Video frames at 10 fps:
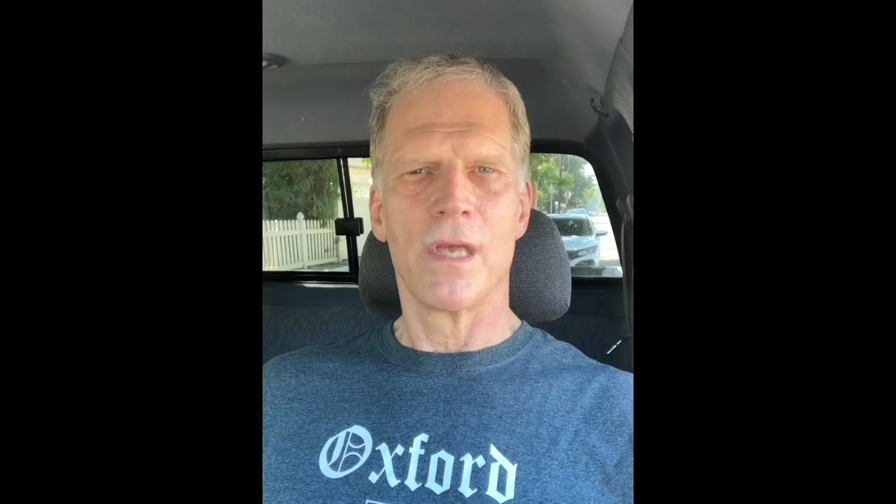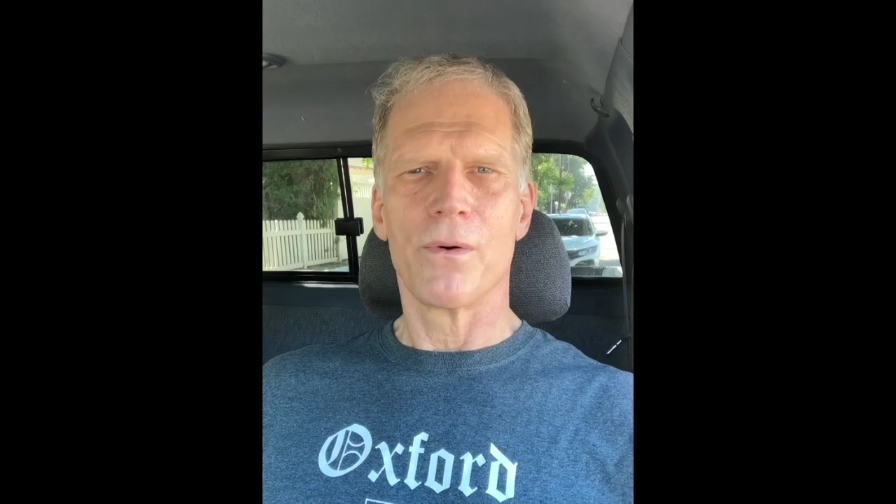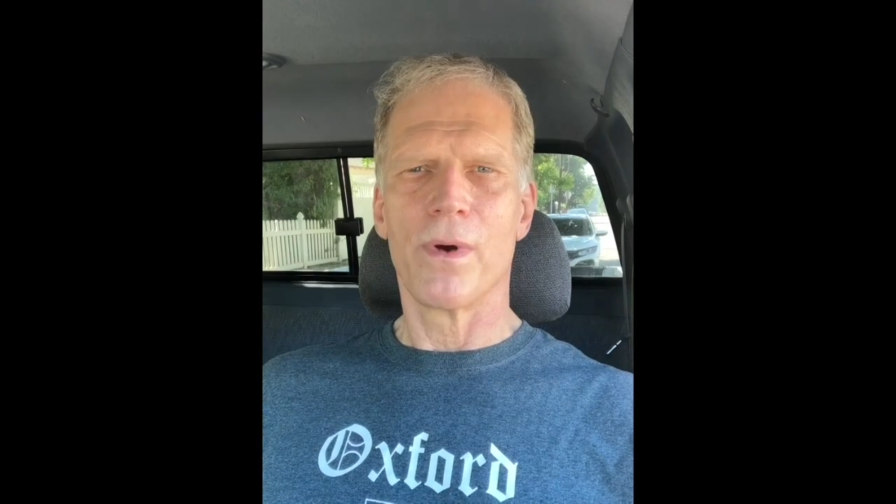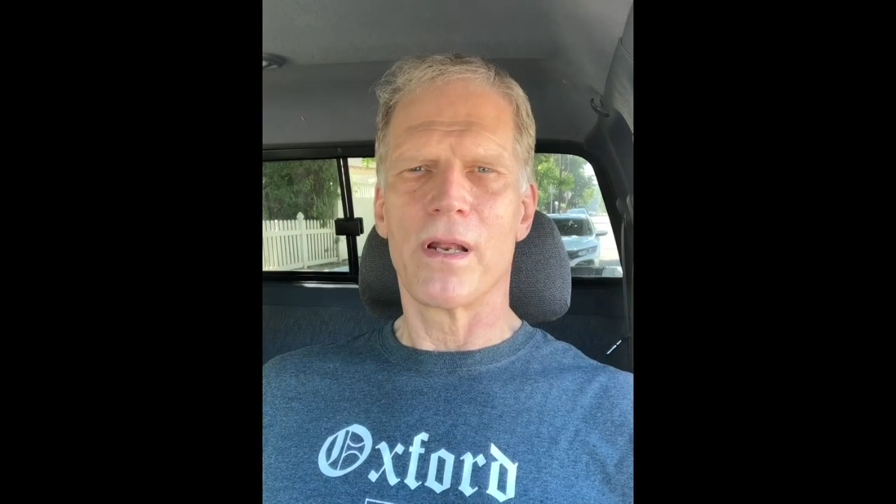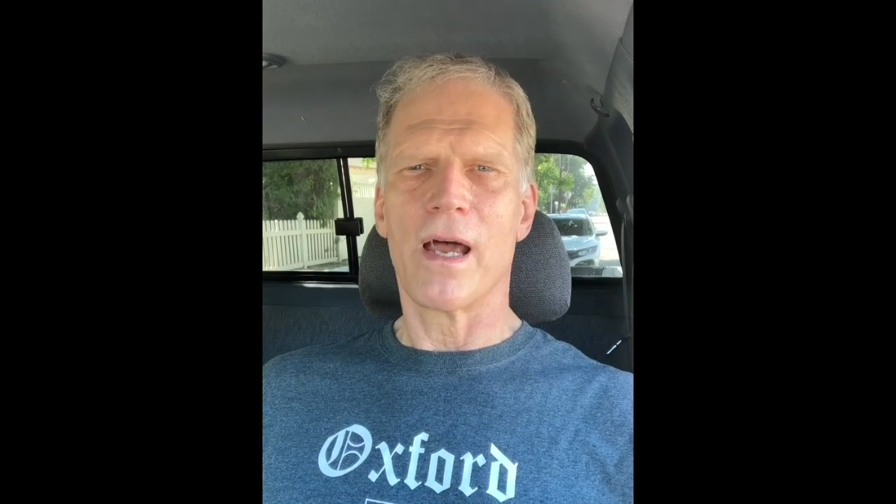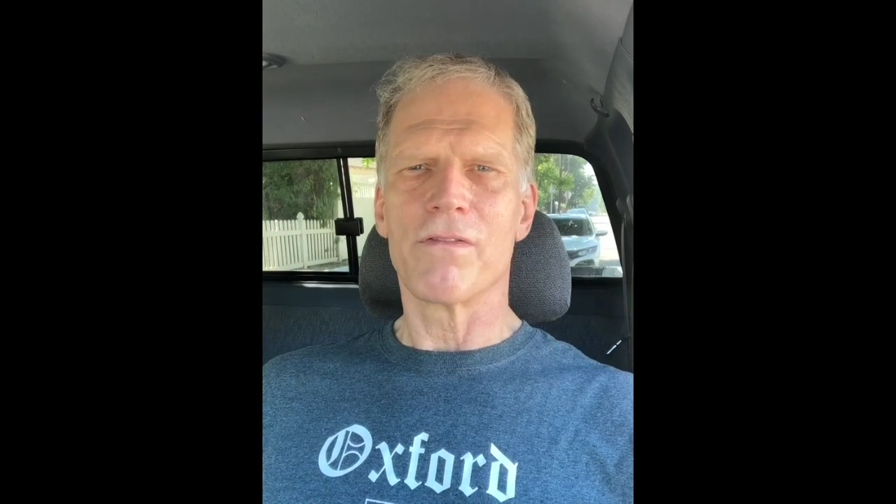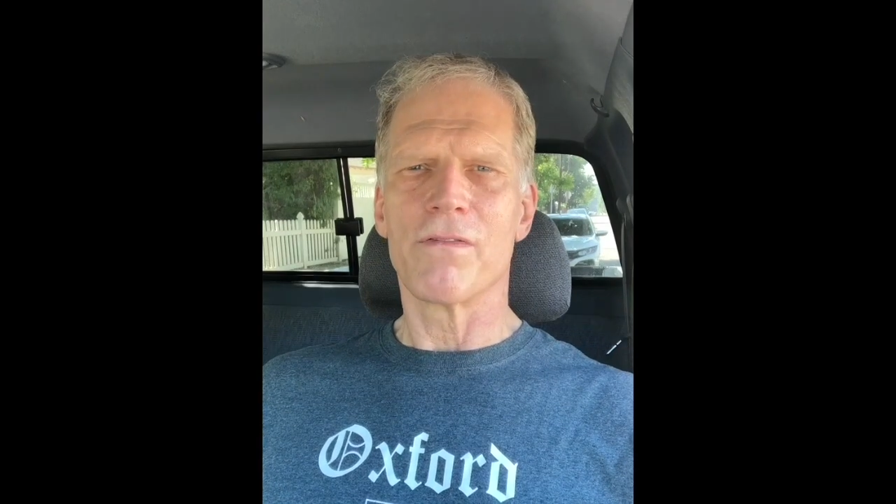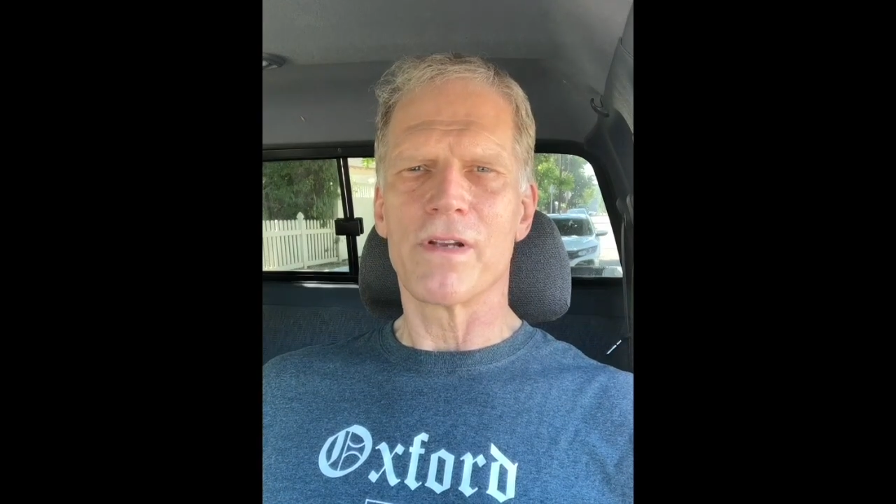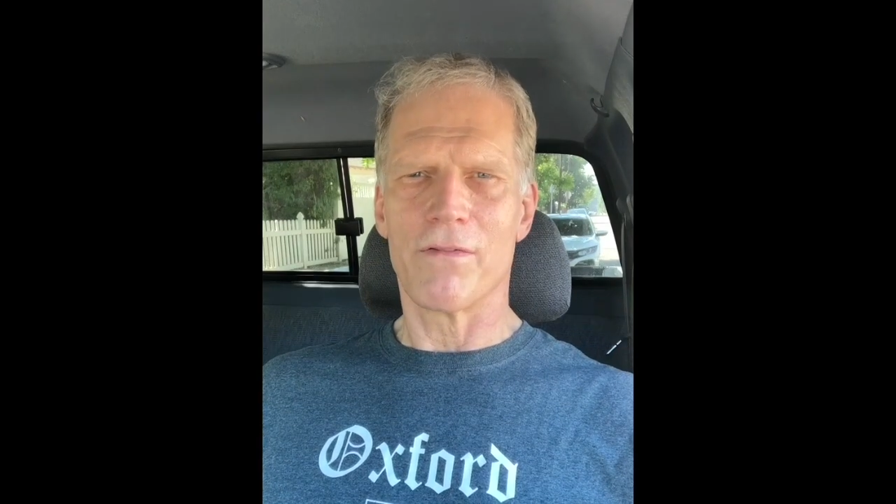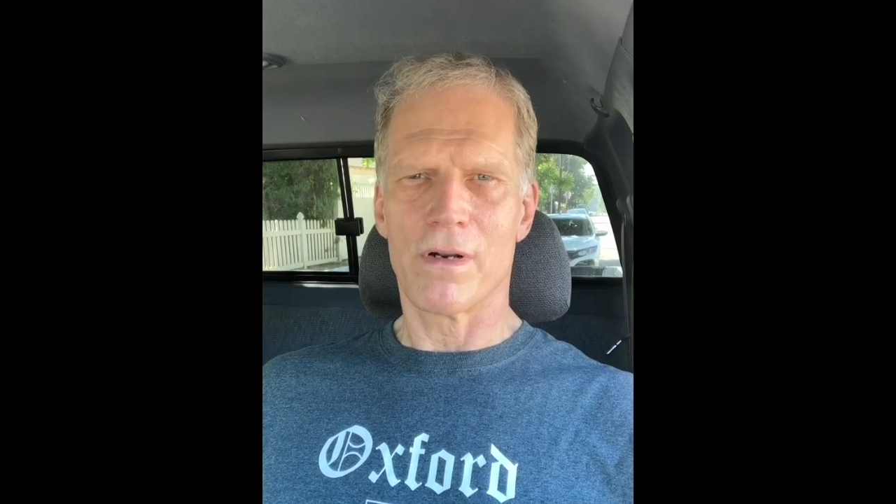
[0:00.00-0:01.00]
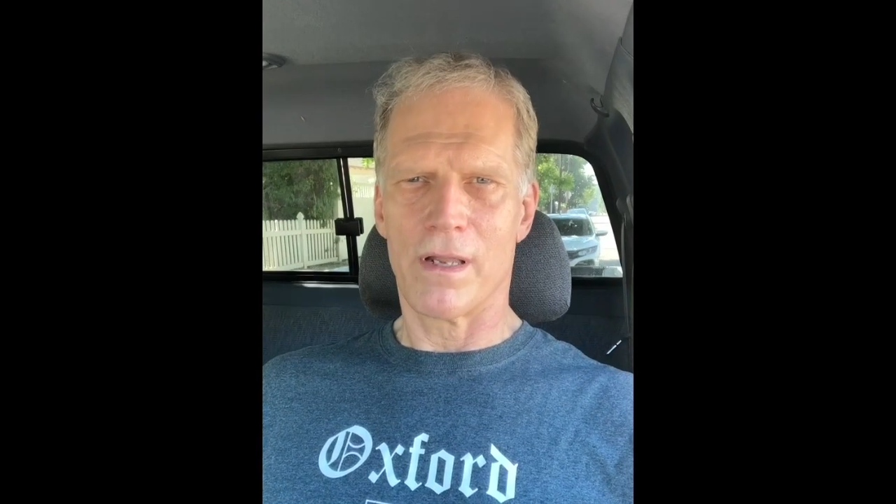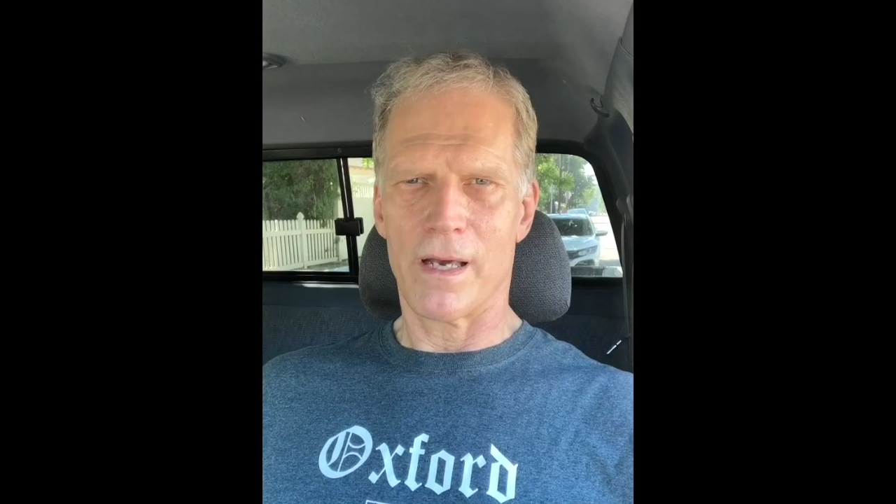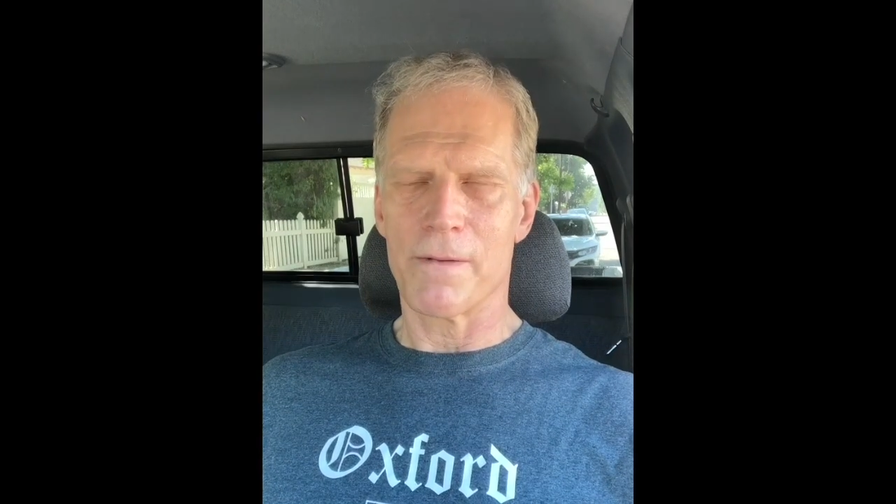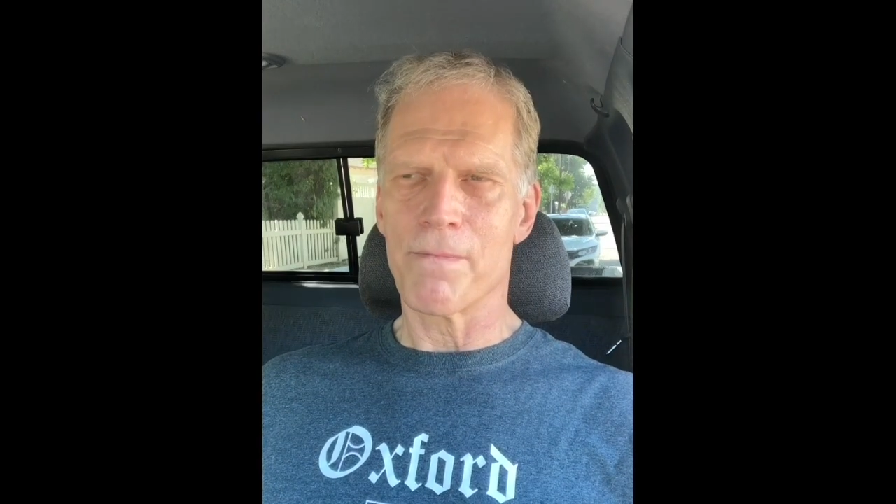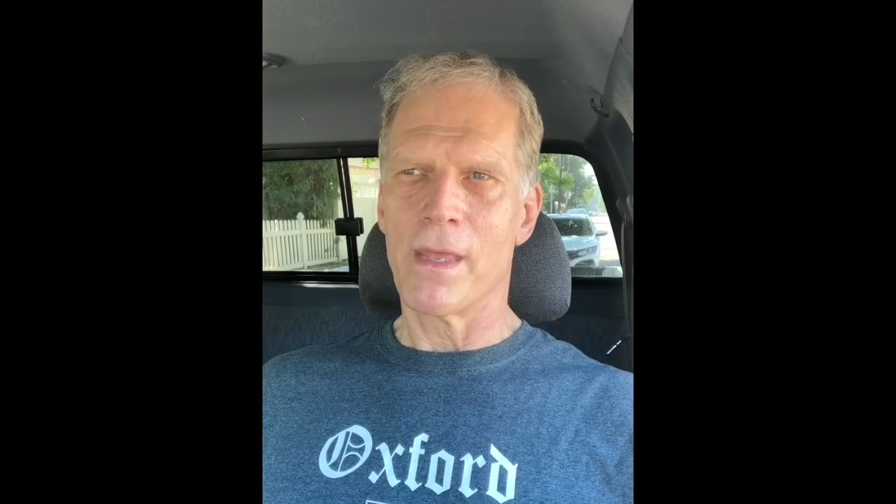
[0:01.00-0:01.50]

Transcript: Well, I've covered a lot.